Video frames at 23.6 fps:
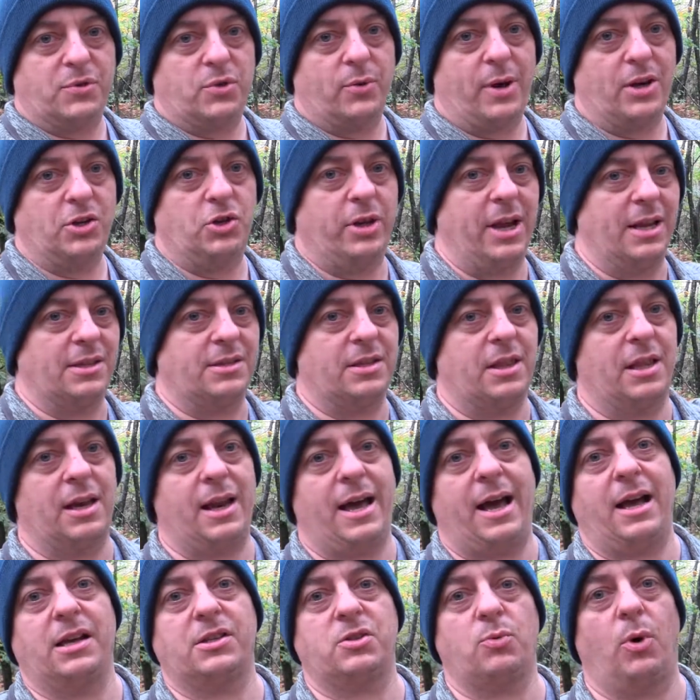So as you get to the
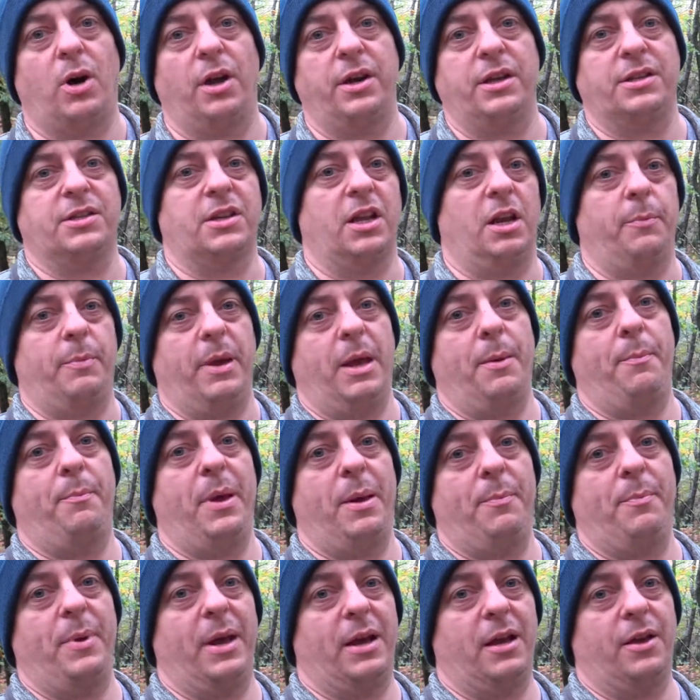last one, it's going to be a
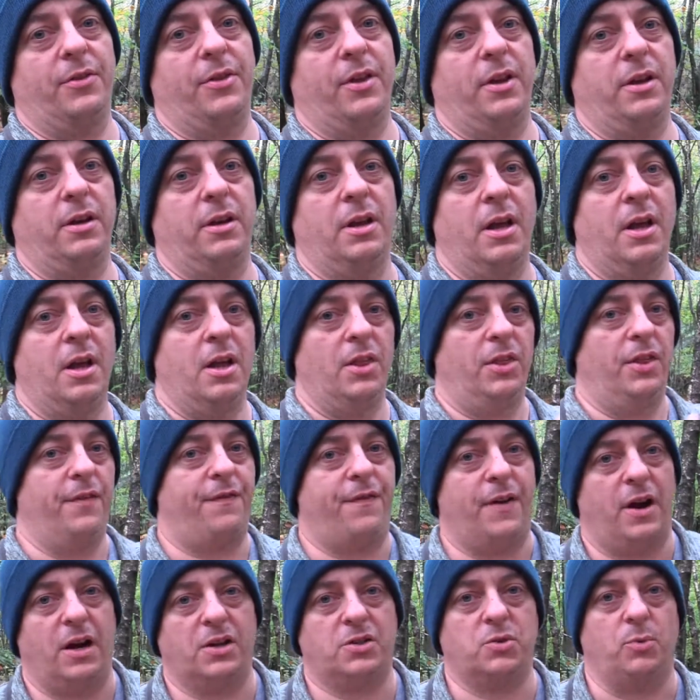bit bigger than the
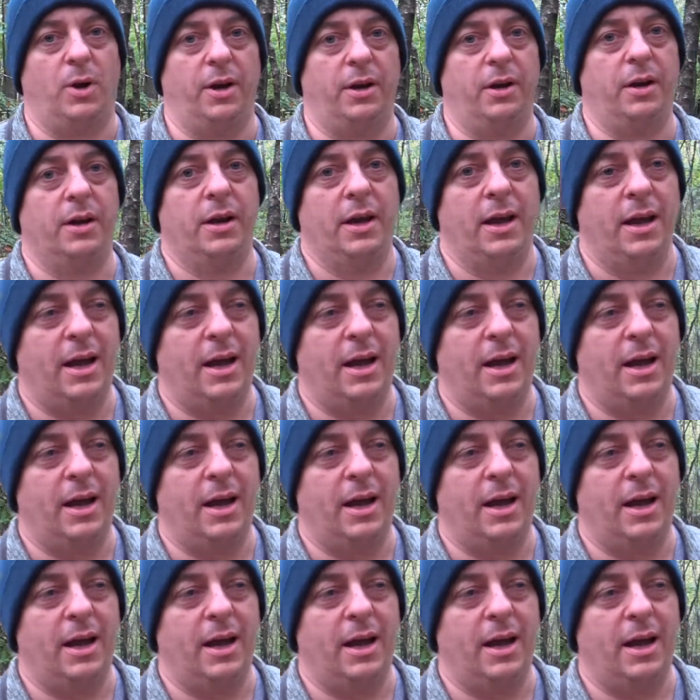first one.